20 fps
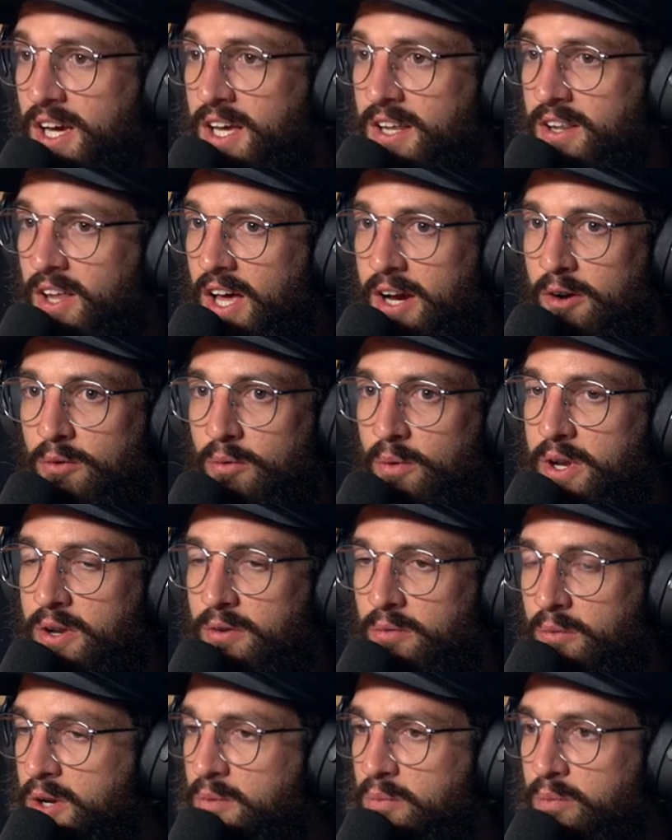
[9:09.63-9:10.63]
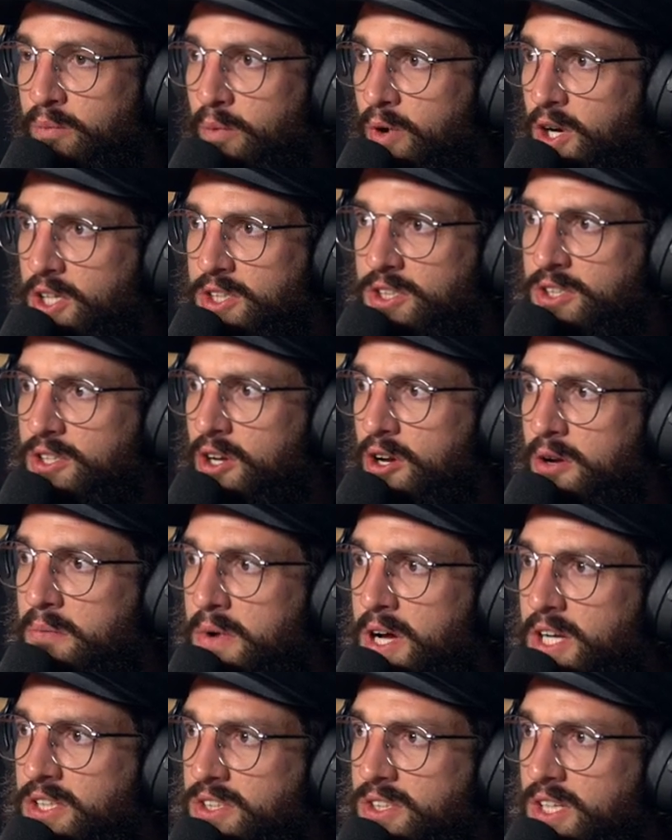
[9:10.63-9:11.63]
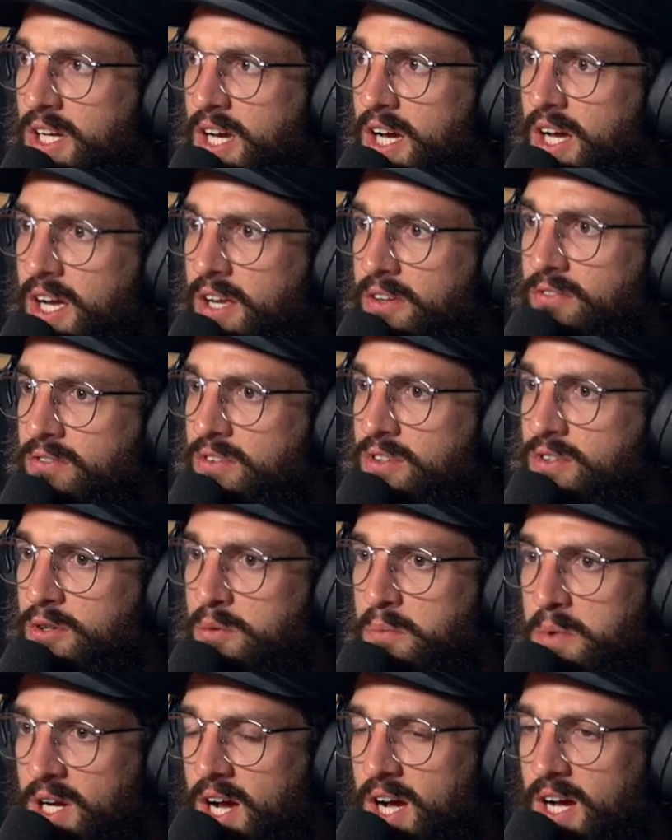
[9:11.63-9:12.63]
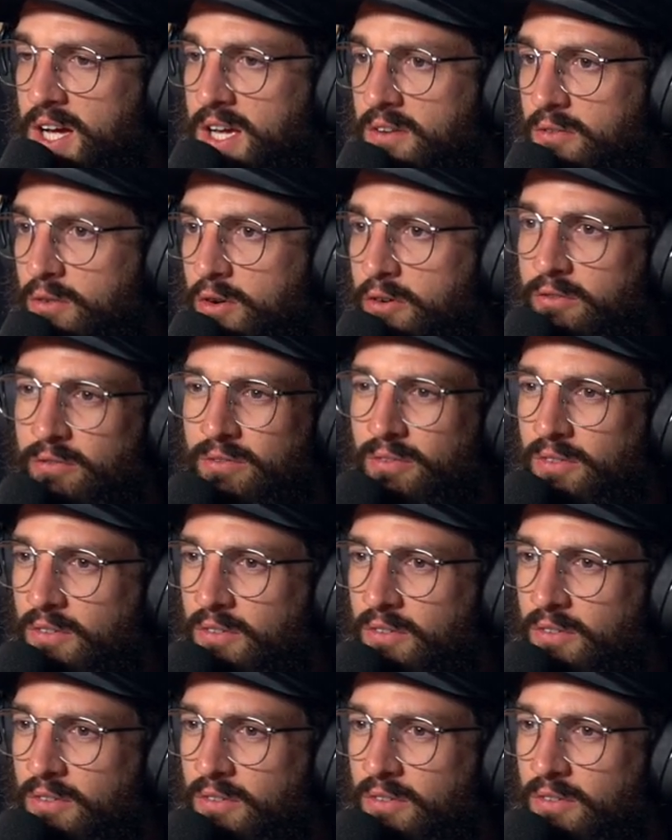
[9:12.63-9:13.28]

like, we'd watch so much supercar or